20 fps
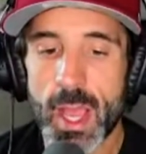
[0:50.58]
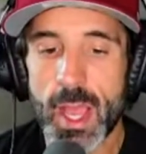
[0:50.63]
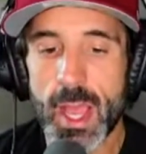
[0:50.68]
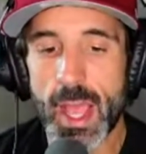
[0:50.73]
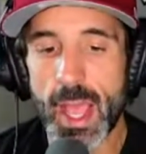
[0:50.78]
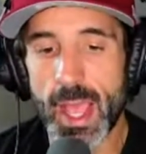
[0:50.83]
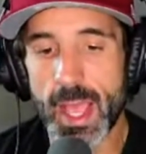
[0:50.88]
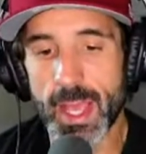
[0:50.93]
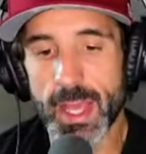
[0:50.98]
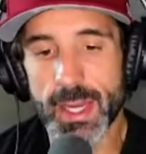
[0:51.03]

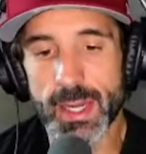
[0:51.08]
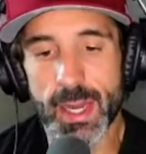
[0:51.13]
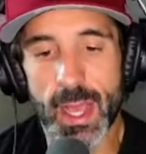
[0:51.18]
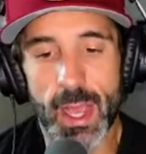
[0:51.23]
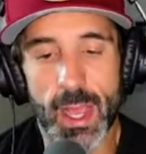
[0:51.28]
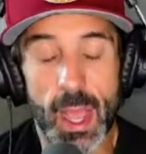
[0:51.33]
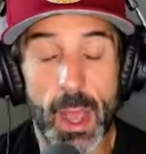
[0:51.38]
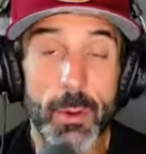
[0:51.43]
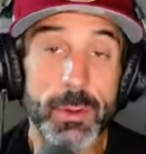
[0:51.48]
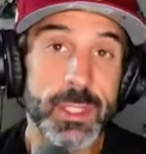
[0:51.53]
And I,
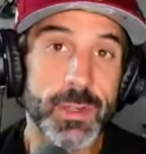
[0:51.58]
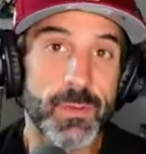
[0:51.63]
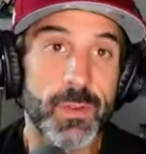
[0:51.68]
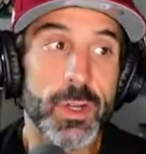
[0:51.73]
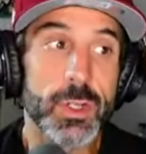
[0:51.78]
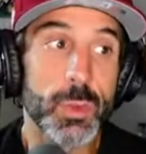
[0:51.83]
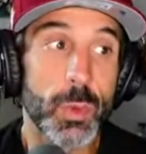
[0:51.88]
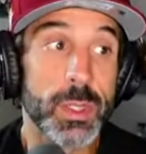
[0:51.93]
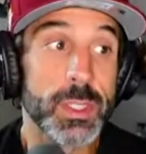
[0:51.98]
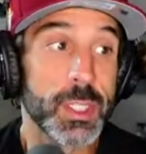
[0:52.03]
I, was the
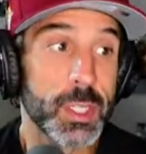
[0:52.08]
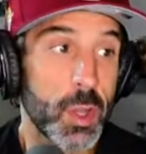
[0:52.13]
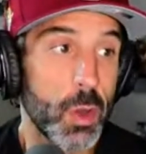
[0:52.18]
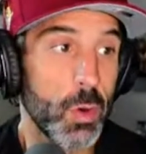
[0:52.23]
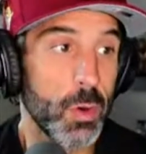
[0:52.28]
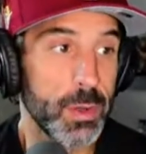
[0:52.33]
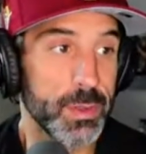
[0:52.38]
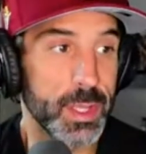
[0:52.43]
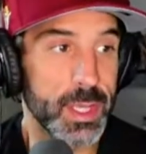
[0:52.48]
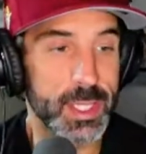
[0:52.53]
first one to go
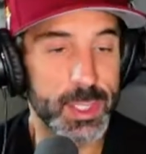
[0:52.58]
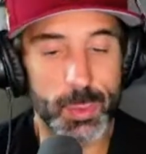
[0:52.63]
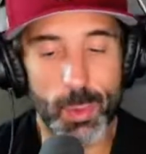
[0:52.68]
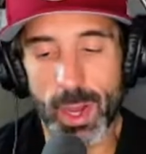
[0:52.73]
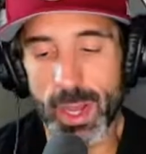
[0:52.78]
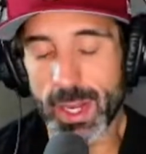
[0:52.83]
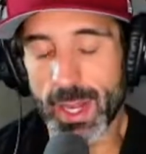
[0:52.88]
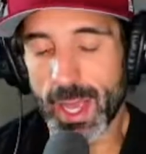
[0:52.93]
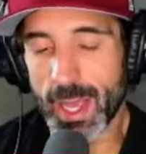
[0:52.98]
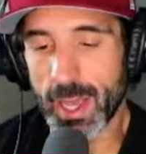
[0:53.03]
on this,
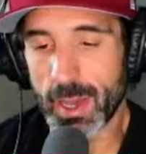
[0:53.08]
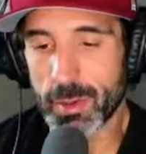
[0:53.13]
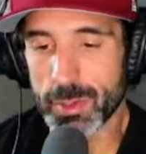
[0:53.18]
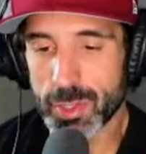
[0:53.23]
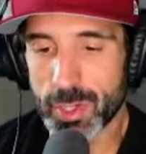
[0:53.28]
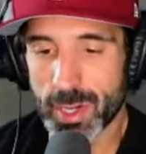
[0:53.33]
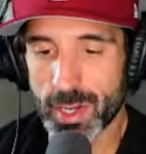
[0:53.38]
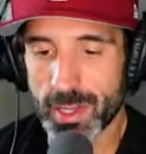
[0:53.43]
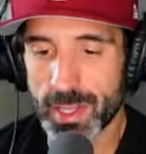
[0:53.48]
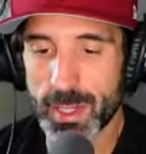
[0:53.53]
right? I always
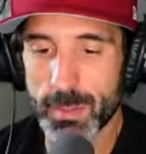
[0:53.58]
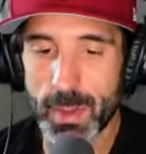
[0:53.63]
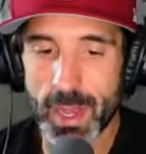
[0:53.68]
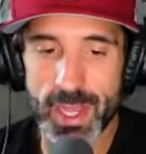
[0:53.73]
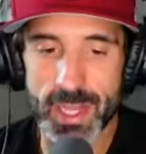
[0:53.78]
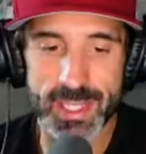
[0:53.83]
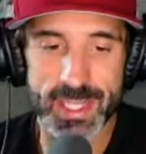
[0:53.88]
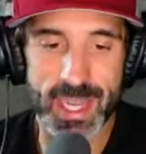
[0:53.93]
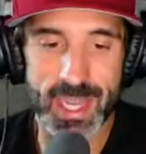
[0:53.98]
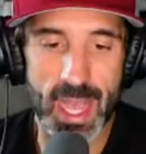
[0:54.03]
try to lead by
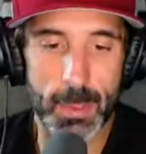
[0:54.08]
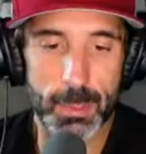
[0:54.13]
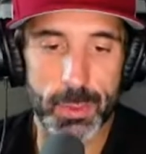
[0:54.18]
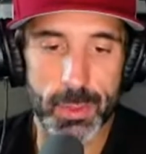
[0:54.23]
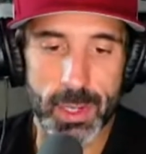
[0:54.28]
example.